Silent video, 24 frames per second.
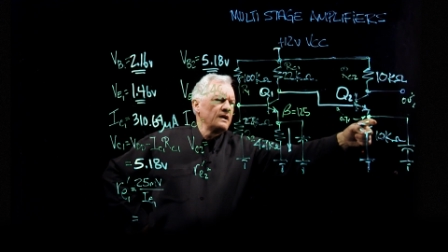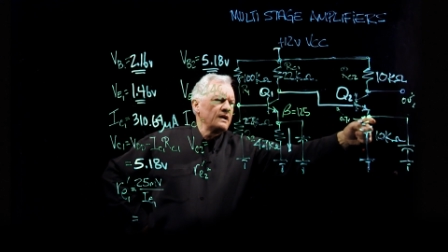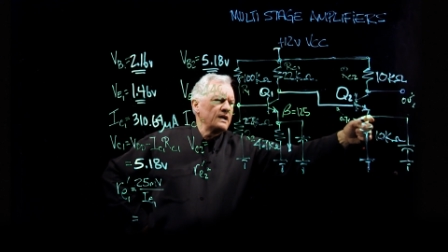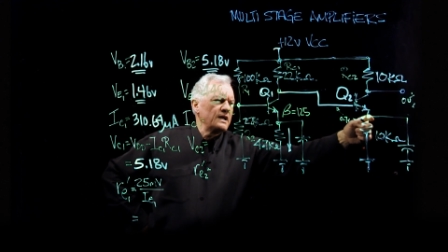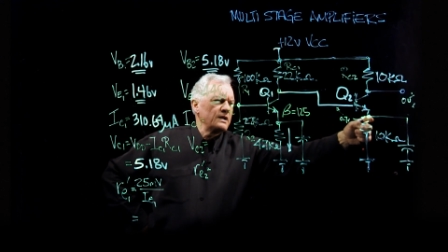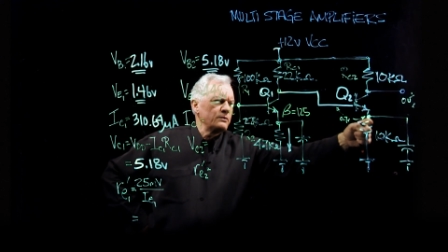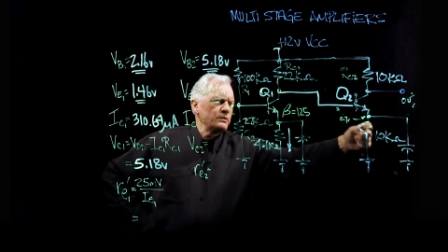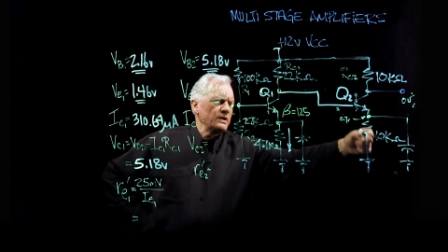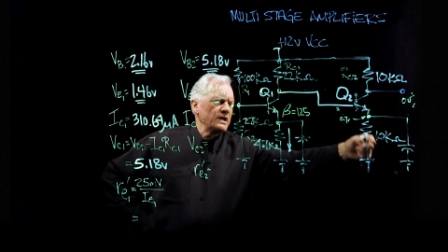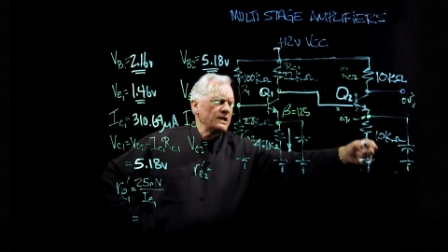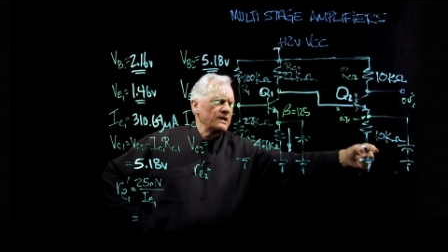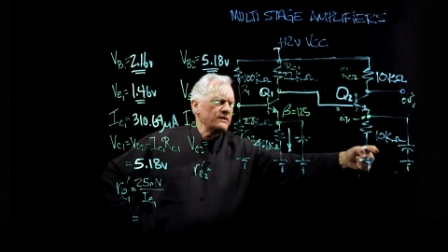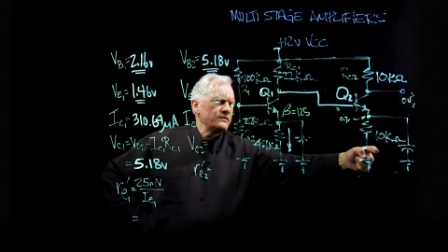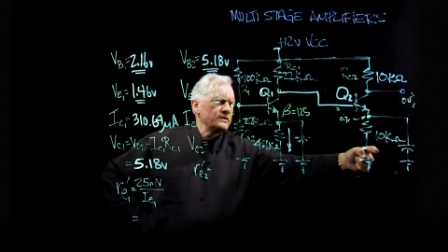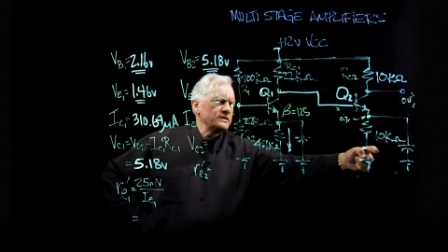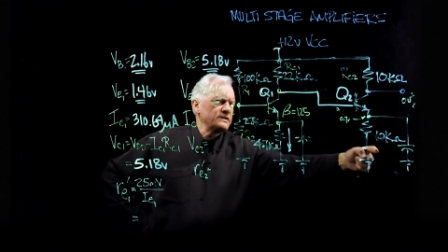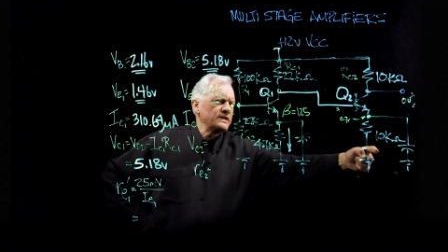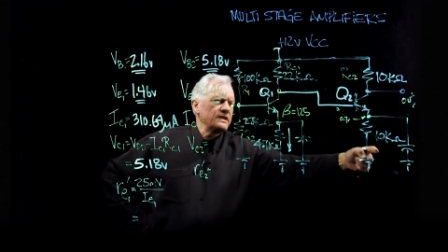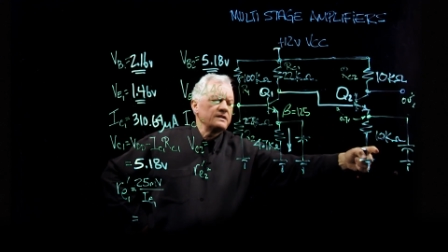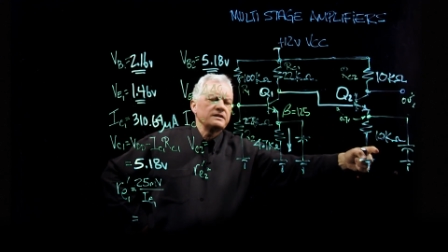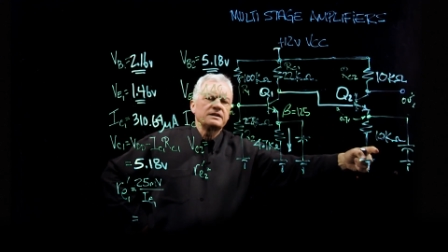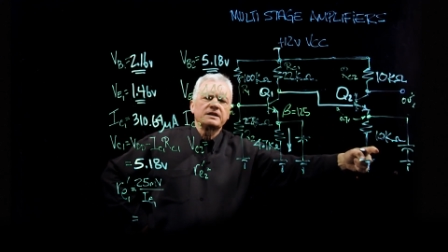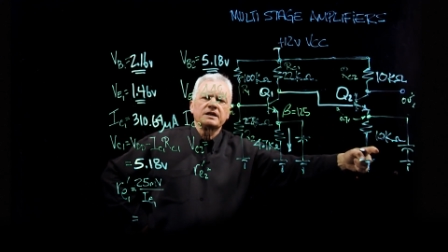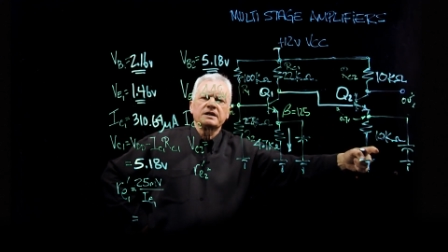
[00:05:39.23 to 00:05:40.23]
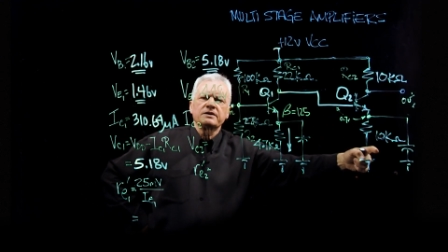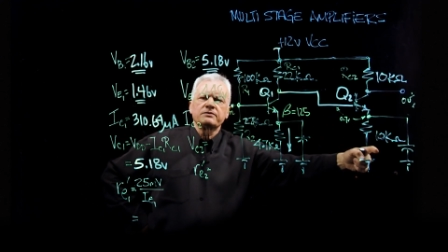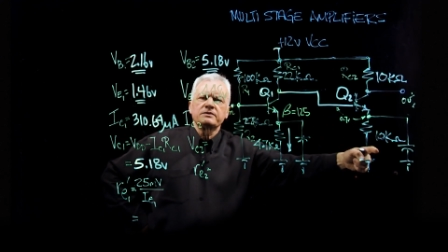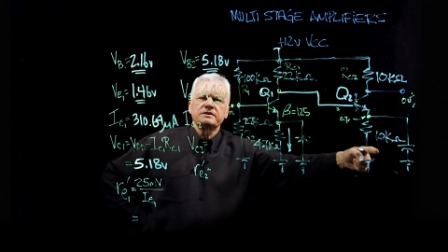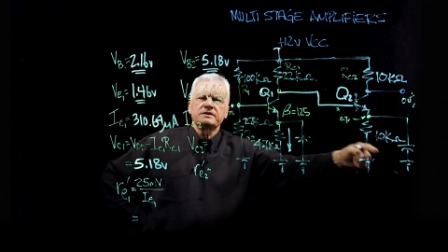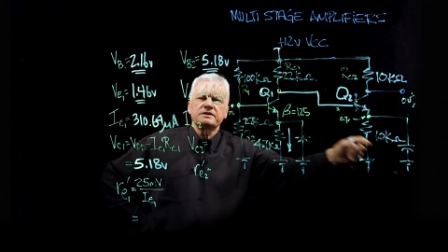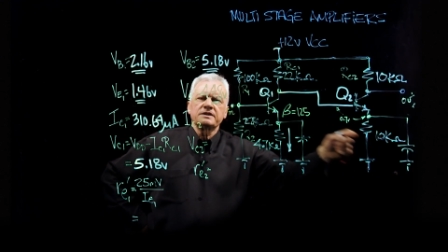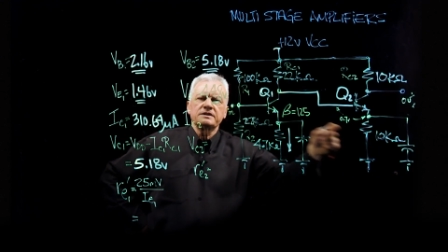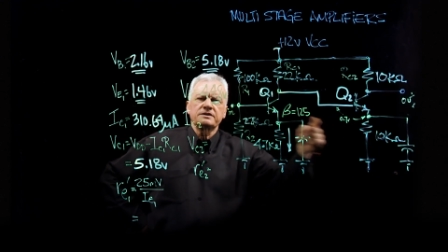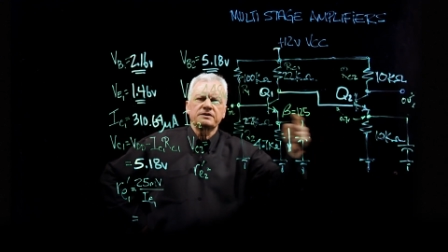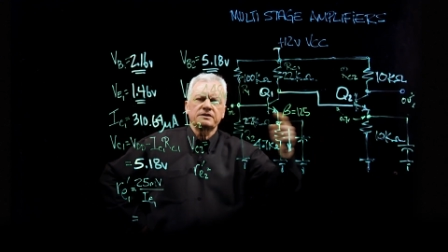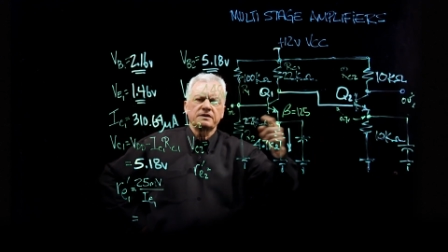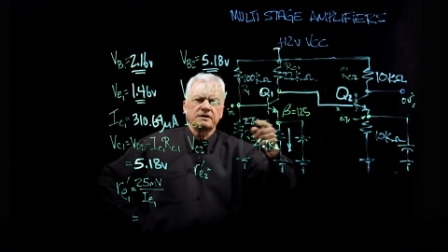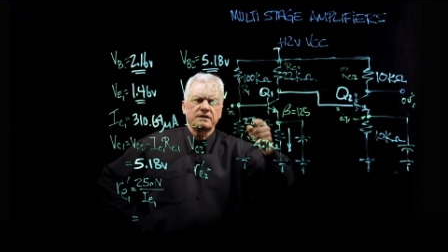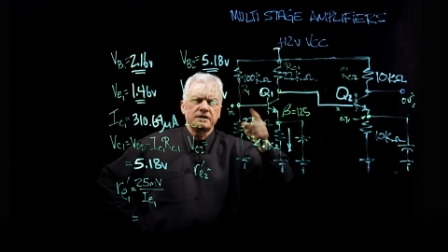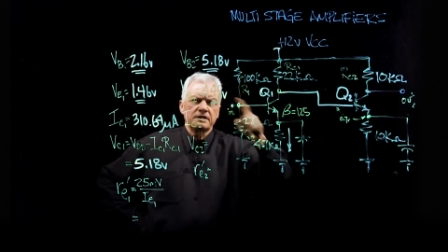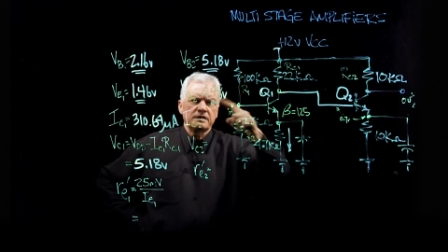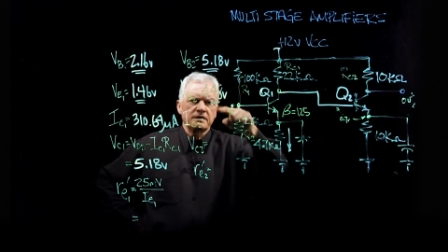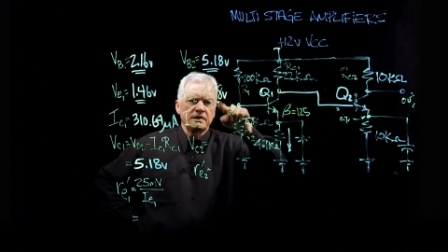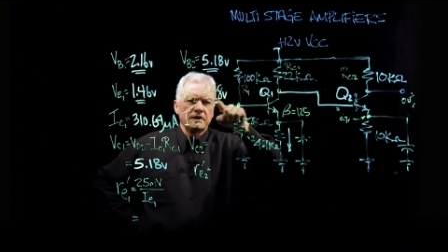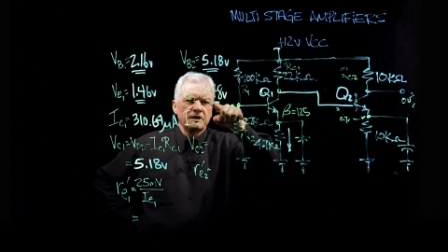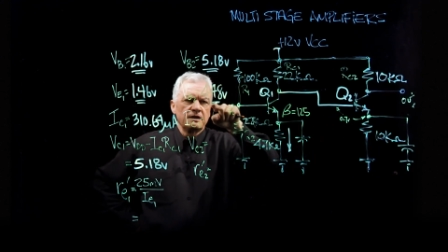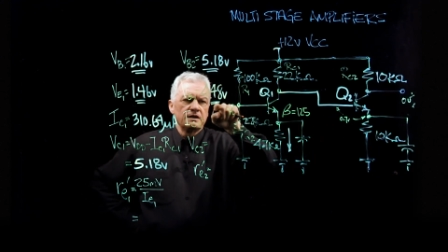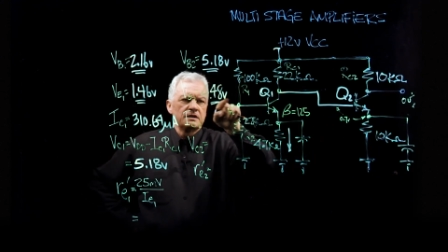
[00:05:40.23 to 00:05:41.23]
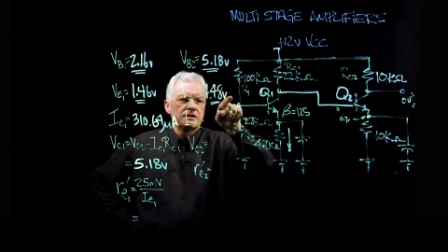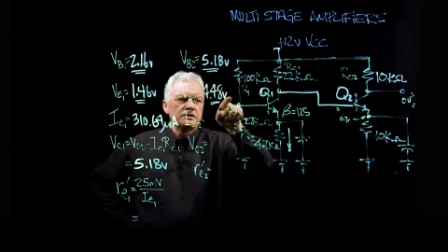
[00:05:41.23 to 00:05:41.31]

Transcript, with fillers: and we have a 10K resistor,